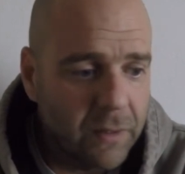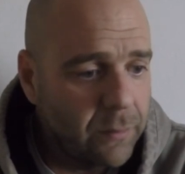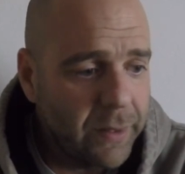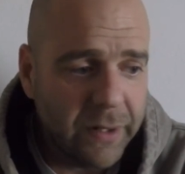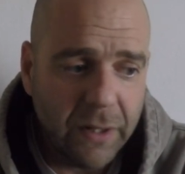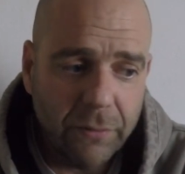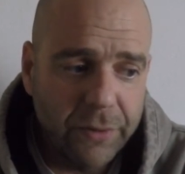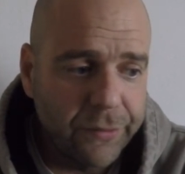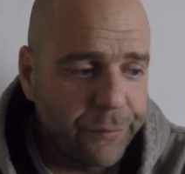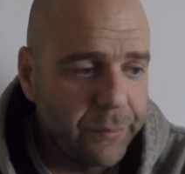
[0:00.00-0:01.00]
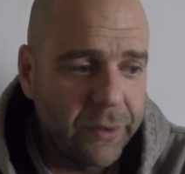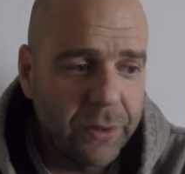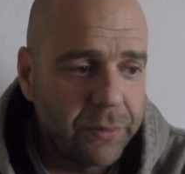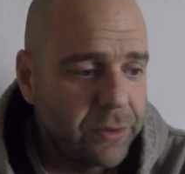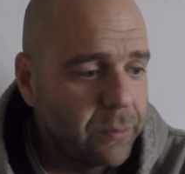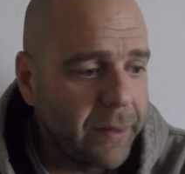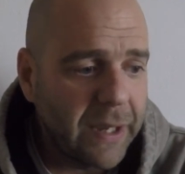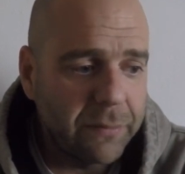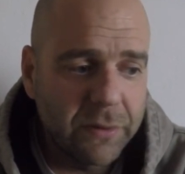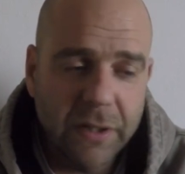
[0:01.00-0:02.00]
You better get real familiar with your
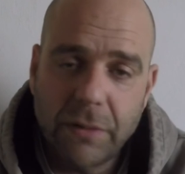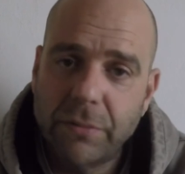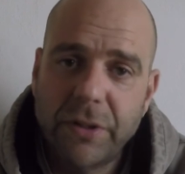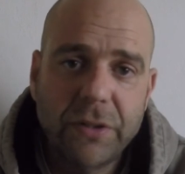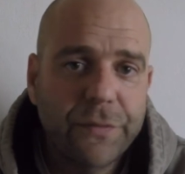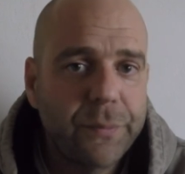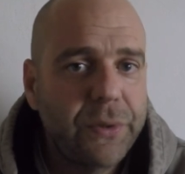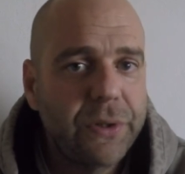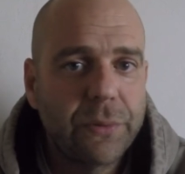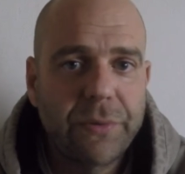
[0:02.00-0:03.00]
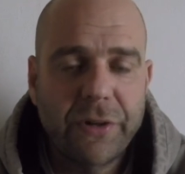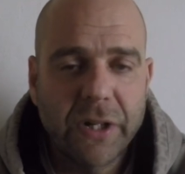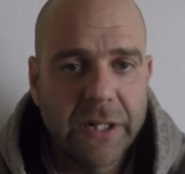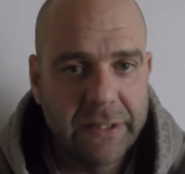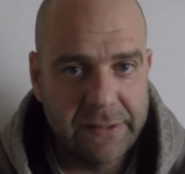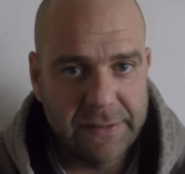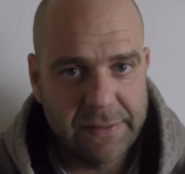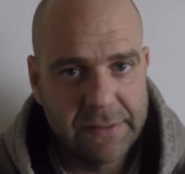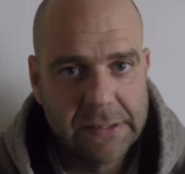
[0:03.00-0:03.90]
Bible and get real familiar with your guns.